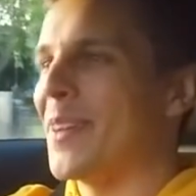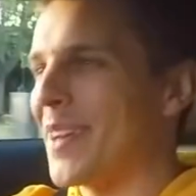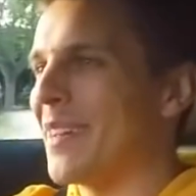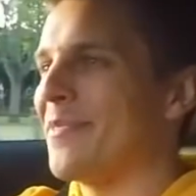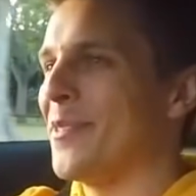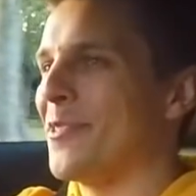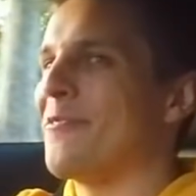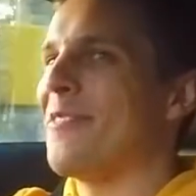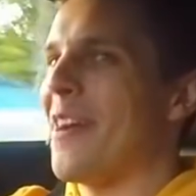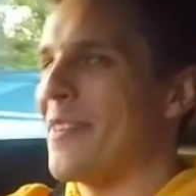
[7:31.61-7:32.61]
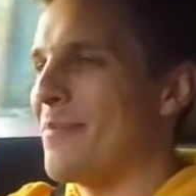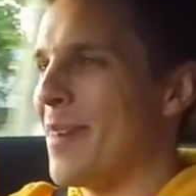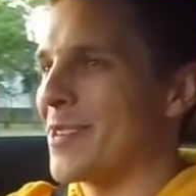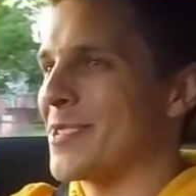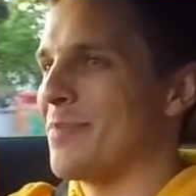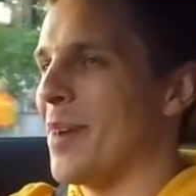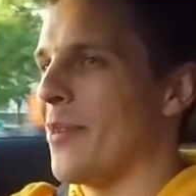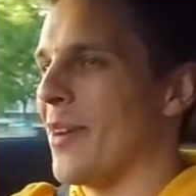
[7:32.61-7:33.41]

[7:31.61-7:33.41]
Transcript: Looking forward very much to my